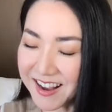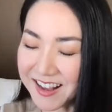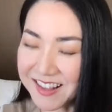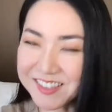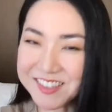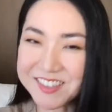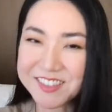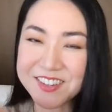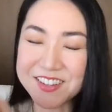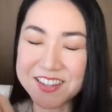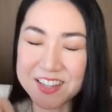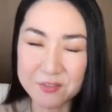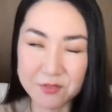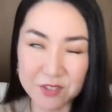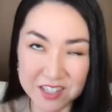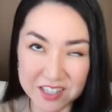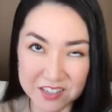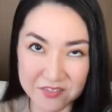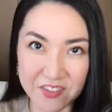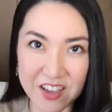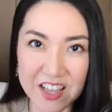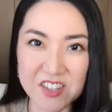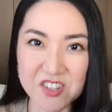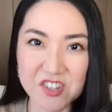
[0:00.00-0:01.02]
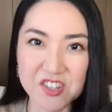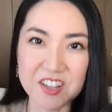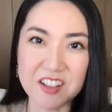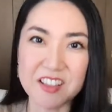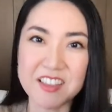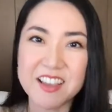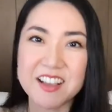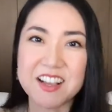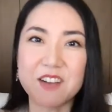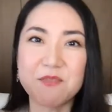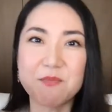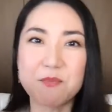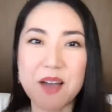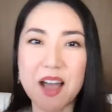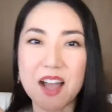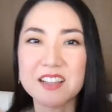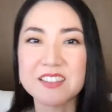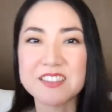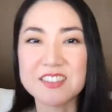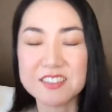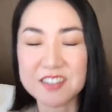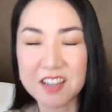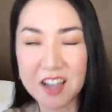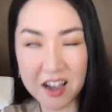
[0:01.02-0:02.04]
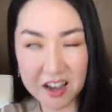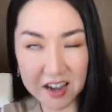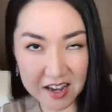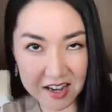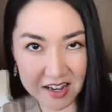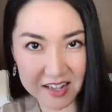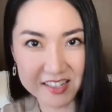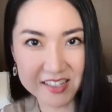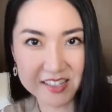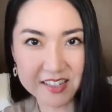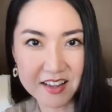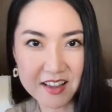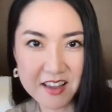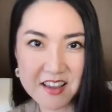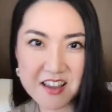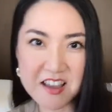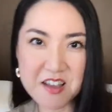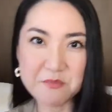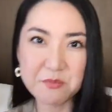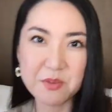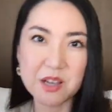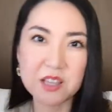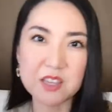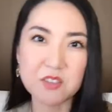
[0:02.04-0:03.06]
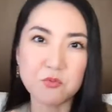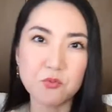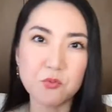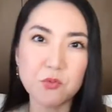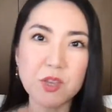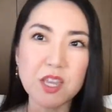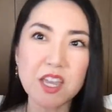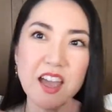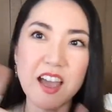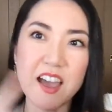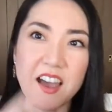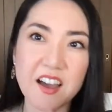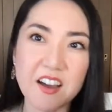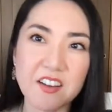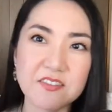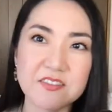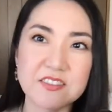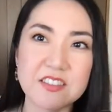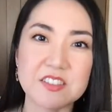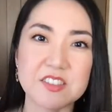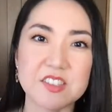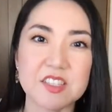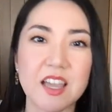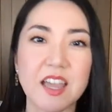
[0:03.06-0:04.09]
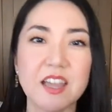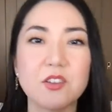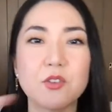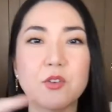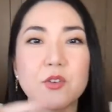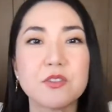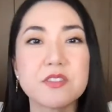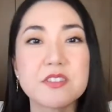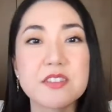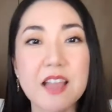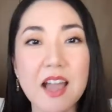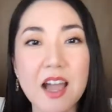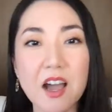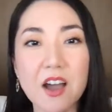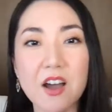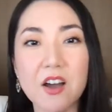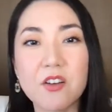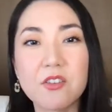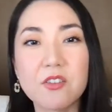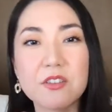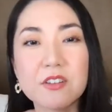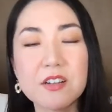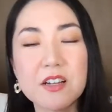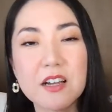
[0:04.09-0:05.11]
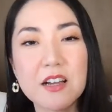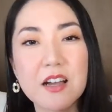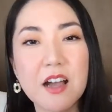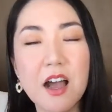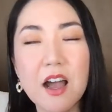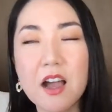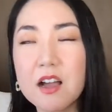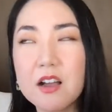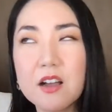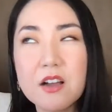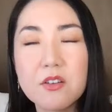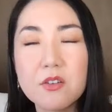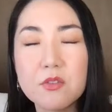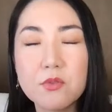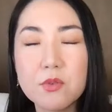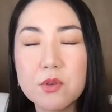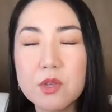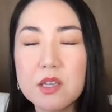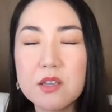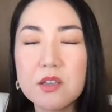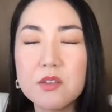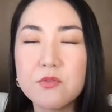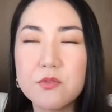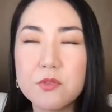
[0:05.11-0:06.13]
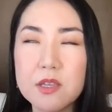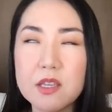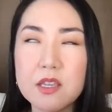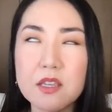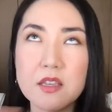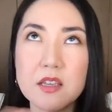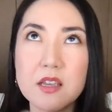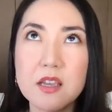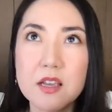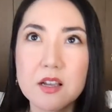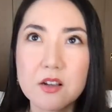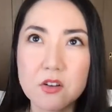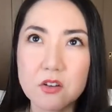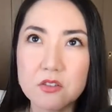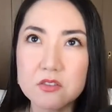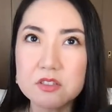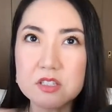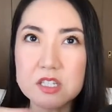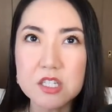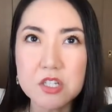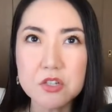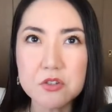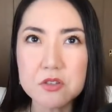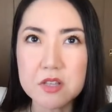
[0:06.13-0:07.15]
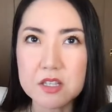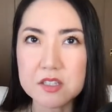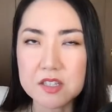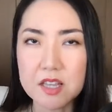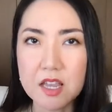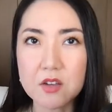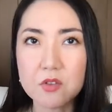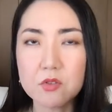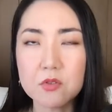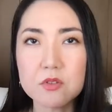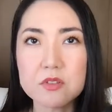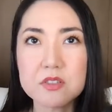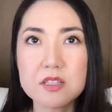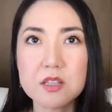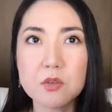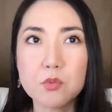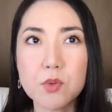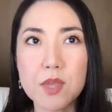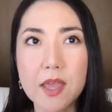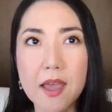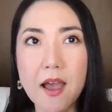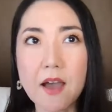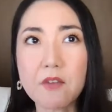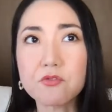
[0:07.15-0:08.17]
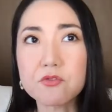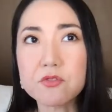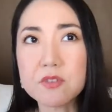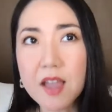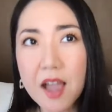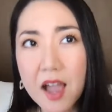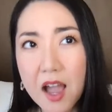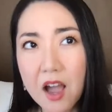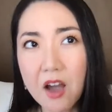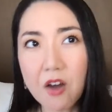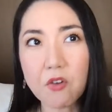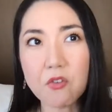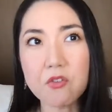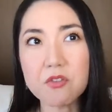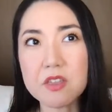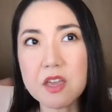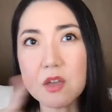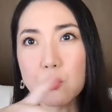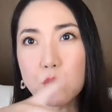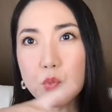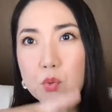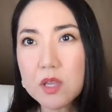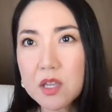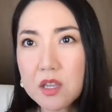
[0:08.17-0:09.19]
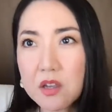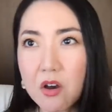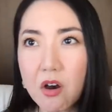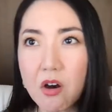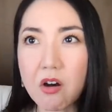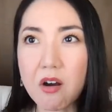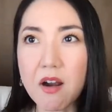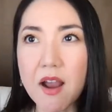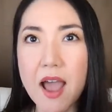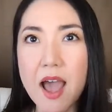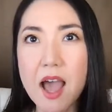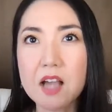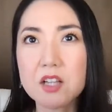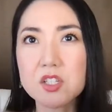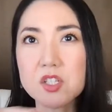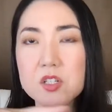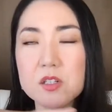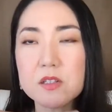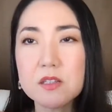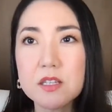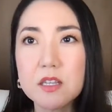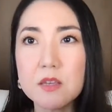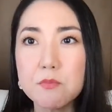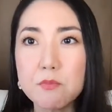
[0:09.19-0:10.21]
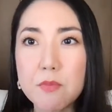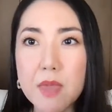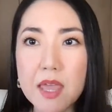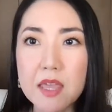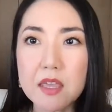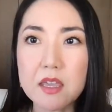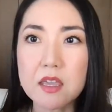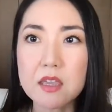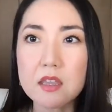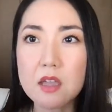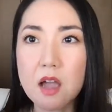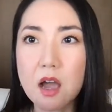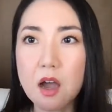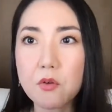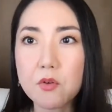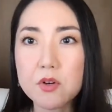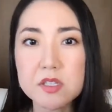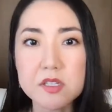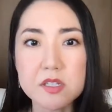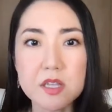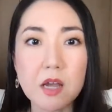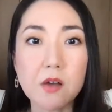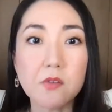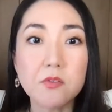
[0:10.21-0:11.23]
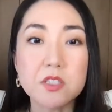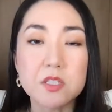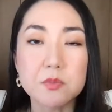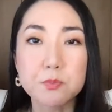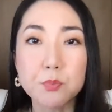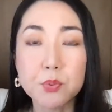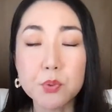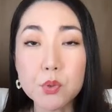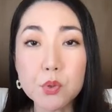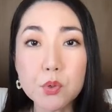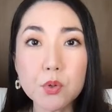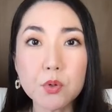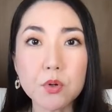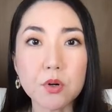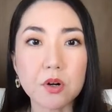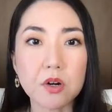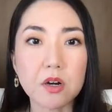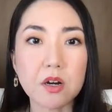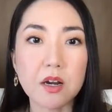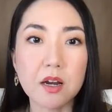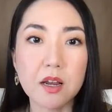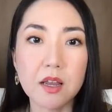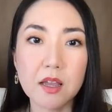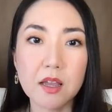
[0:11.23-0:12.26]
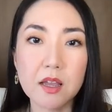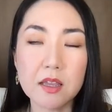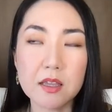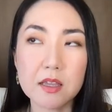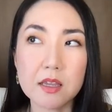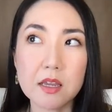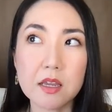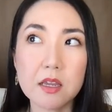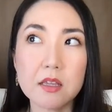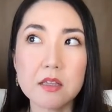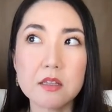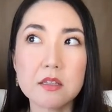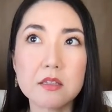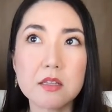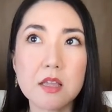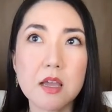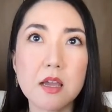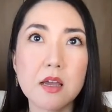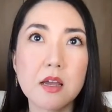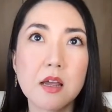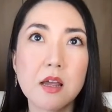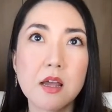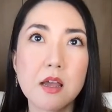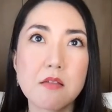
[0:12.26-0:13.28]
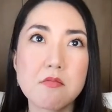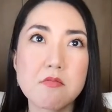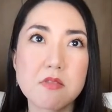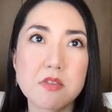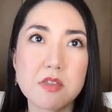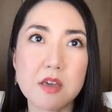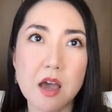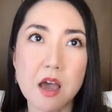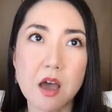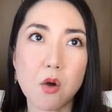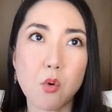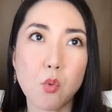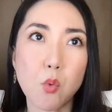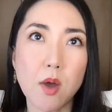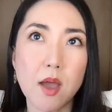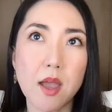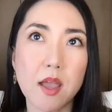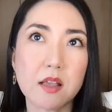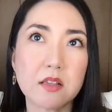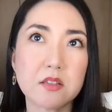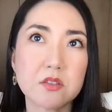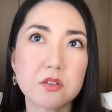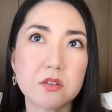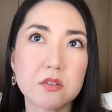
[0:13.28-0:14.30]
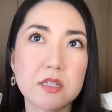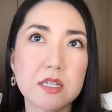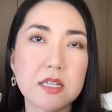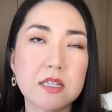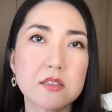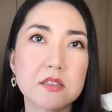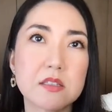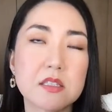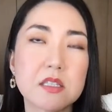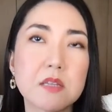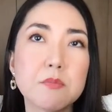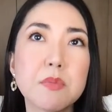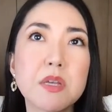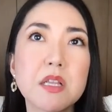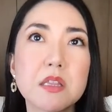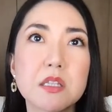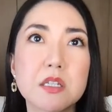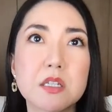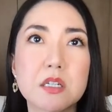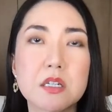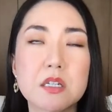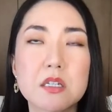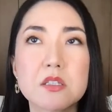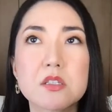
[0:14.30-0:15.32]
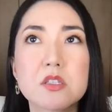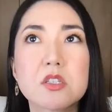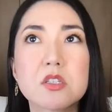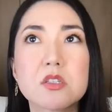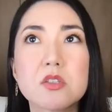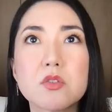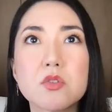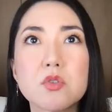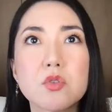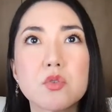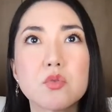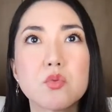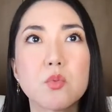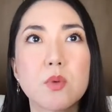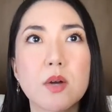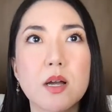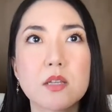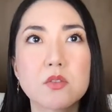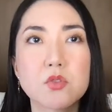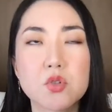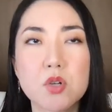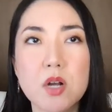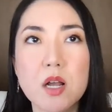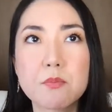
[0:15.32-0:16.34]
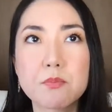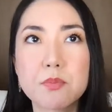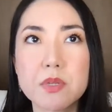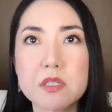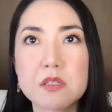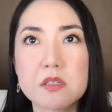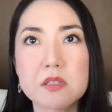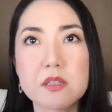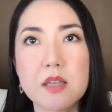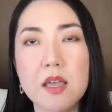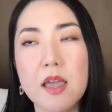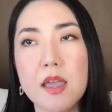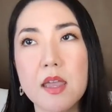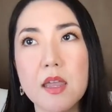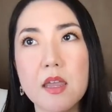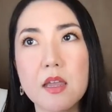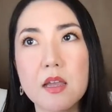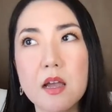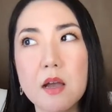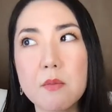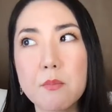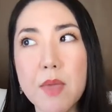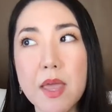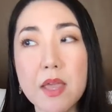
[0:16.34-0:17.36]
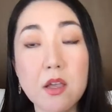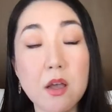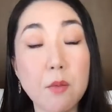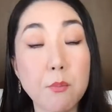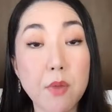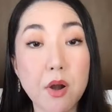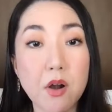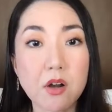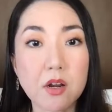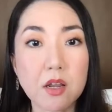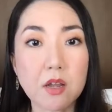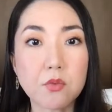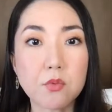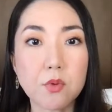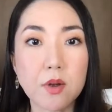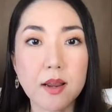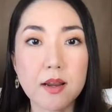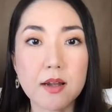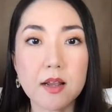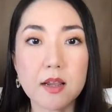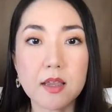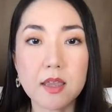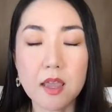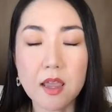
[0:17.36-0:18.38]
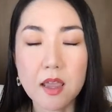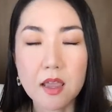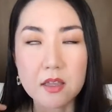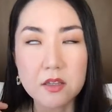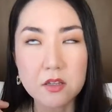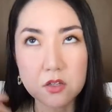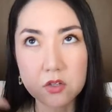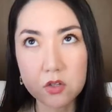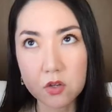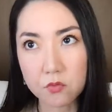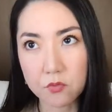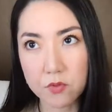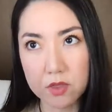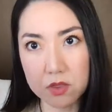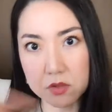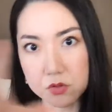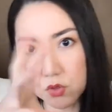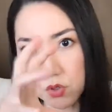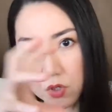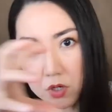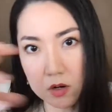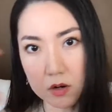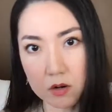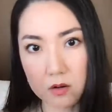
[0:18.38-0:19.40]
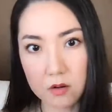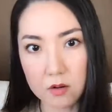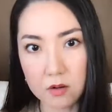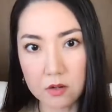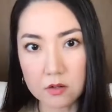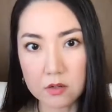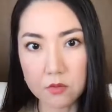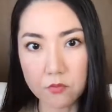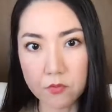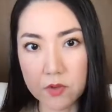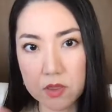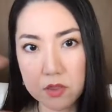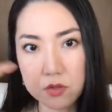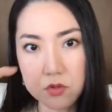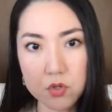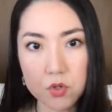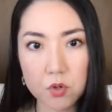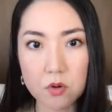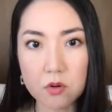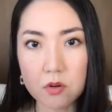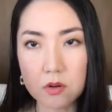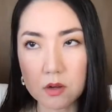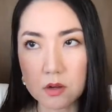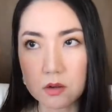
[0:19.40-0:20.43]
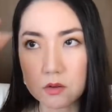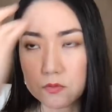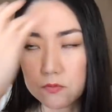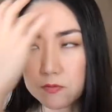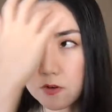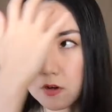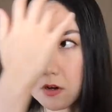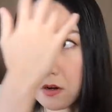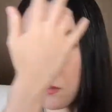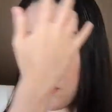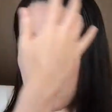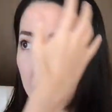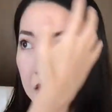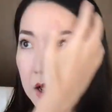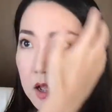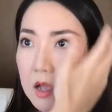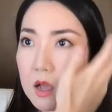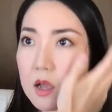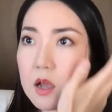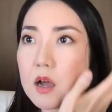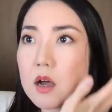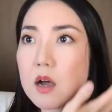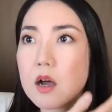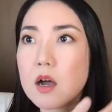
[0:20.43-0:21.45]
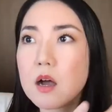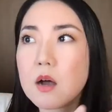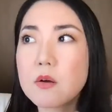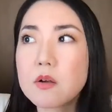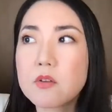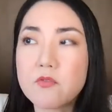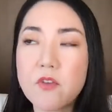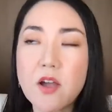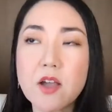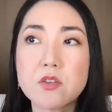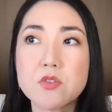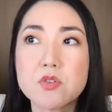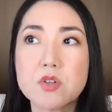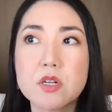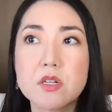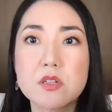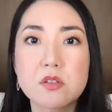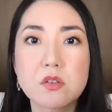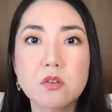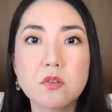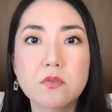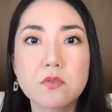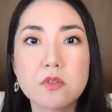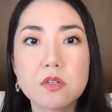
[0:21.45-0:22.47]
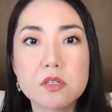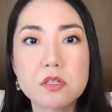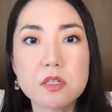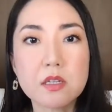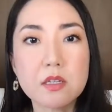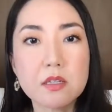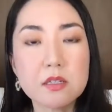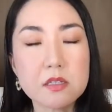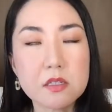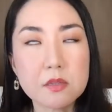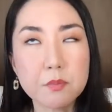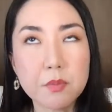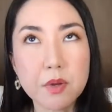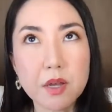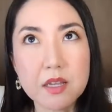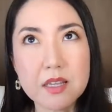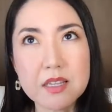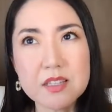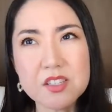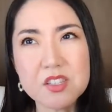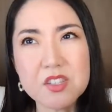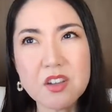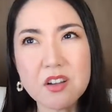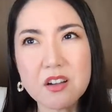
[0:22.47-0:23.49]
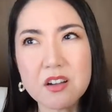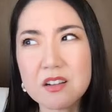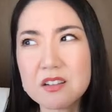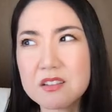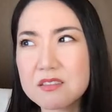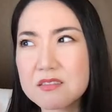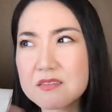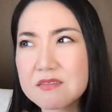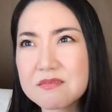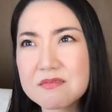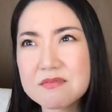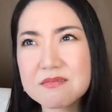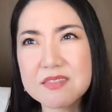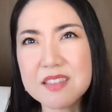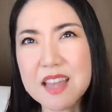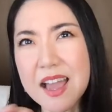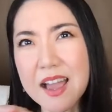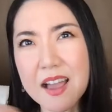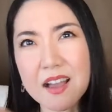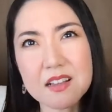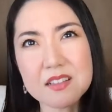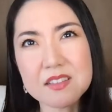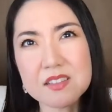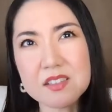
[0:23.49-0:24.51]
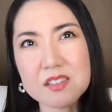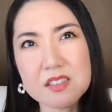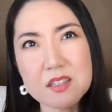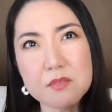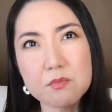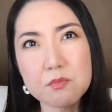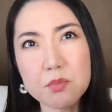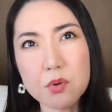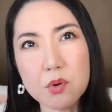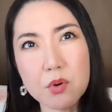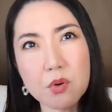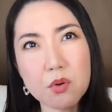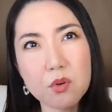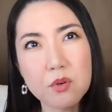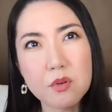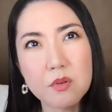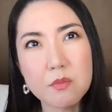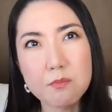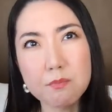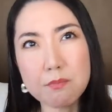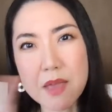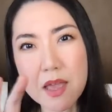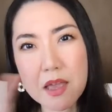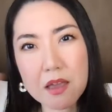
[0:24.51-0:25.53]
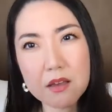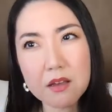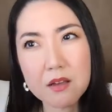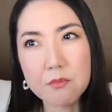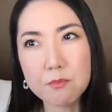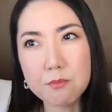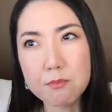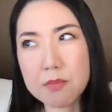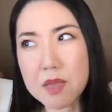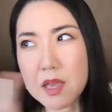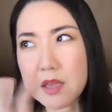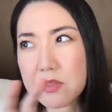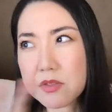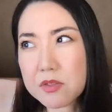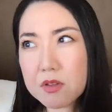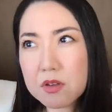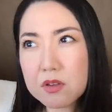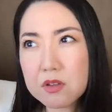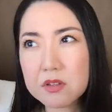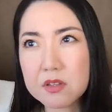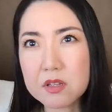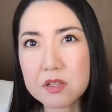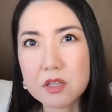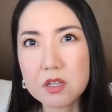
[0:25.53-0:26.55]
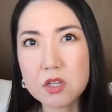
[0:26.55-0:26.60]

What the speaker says: So it will eventually come back to us. But if we have the cycle now, if we continue the cycles that we have now, then we are actually making ourselves poor in that way. So it's similar to what Trump is saying, "Make America Great Again." Withdrawal from factories overseas, but it's not that simple method.